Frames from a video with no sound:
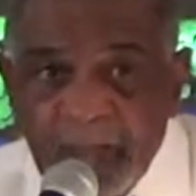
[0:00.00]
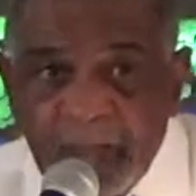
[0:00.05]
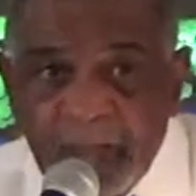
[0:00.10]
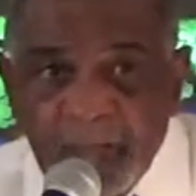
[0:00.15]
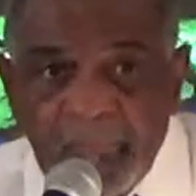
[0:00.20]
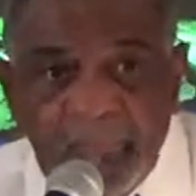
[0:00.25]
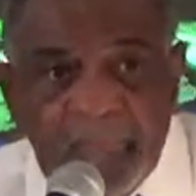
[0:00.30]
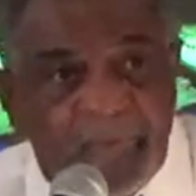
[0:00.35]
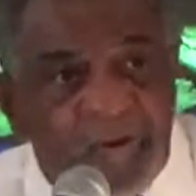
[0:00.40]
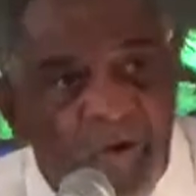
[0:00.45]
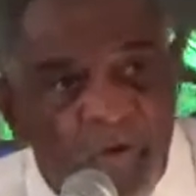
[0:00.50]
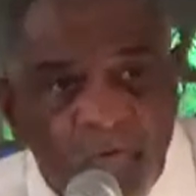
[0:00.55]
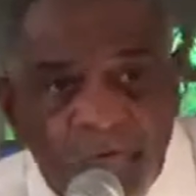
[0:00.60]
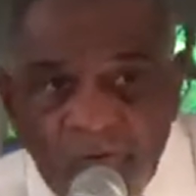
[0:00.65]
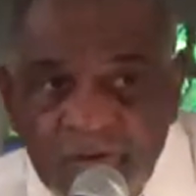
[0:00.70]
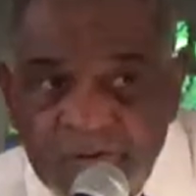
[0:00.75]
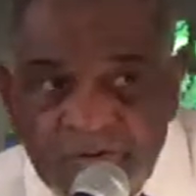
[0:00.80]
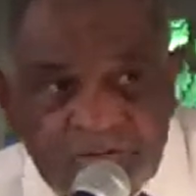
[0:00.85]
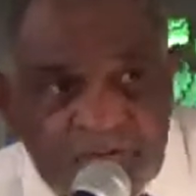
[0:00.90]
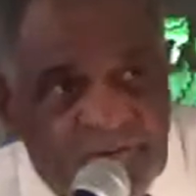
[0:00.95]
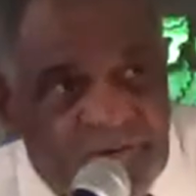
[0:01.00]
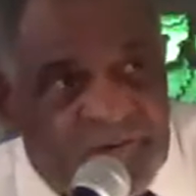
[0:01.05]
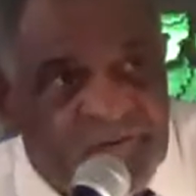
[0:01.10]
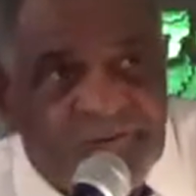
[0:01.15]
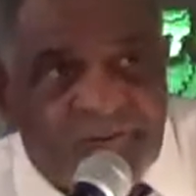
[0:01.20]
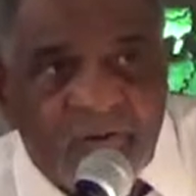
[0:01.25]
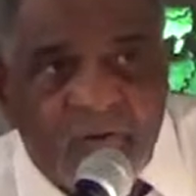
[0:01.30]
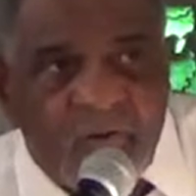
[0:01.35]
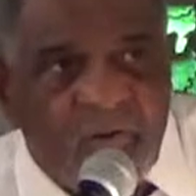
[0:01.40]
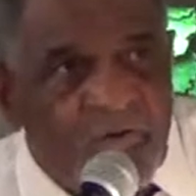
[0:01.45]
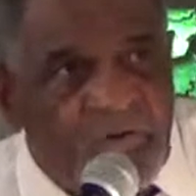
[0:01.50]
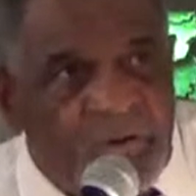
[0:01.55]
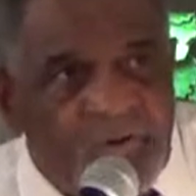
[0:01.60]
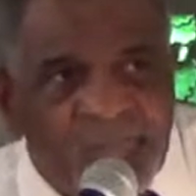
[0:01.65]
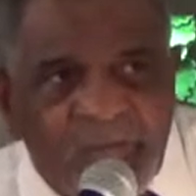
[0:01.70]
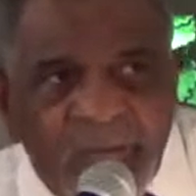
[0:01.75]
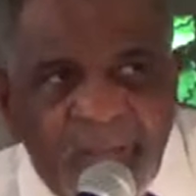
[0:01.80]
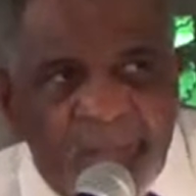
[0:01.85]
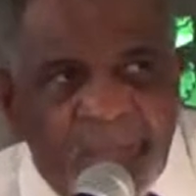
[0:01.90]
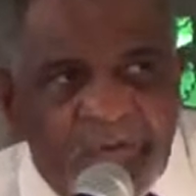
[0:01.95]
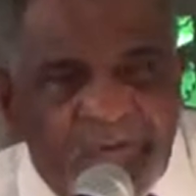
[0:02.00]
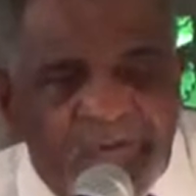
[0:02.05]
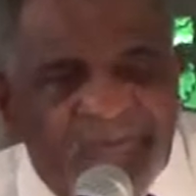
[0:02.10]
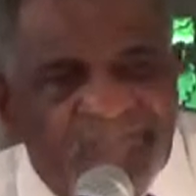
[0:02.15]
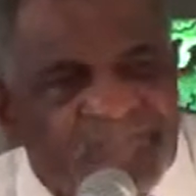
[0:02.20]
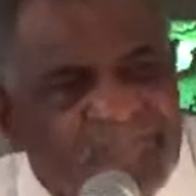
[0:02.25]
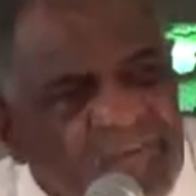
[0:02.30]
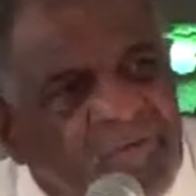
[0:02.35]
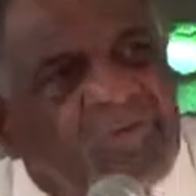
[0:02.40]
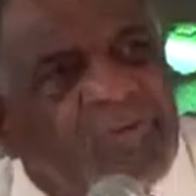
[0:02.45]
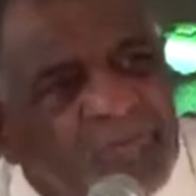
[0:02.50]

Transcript: People go in church and all of that, but still